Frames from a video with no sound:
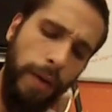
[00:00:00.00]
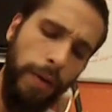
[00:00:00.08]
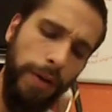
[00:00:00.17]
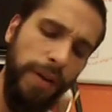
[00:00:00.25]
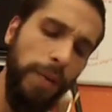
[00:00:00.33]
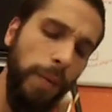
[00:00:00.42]

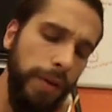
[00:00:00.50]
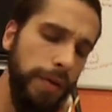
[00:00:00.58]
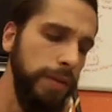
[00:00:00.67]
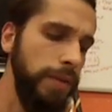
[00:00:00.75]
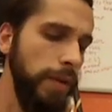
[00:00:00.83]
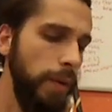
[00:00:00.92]
or you
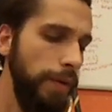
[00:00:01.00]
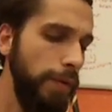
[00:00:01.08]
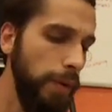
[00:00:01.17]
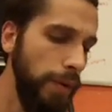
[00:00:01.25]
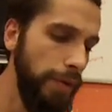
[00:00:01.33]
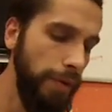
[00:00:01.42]
wouldn't do if
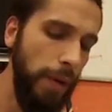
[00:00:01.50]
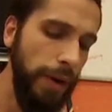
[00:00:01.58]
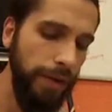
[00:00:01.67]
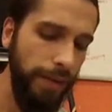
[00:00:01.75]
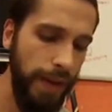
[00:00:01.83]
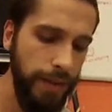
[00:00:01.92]
you were
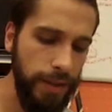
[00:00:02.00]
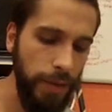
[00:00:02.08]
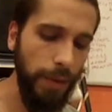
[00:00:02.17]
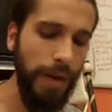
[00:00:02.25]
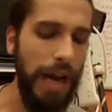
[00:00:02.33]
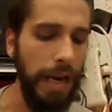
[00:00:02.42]
throwing a vase and
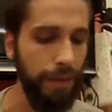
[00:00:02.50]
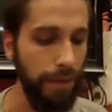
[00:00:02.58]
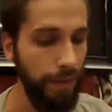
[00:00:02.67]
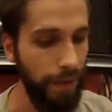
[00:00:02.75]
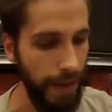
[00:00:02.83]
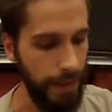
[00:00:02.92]
you were kind of
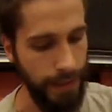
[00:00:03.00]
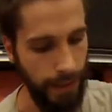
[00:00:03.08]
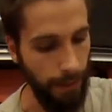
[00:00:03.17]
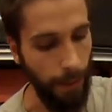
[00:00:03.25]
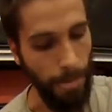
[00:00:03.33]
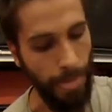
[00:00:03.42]
invested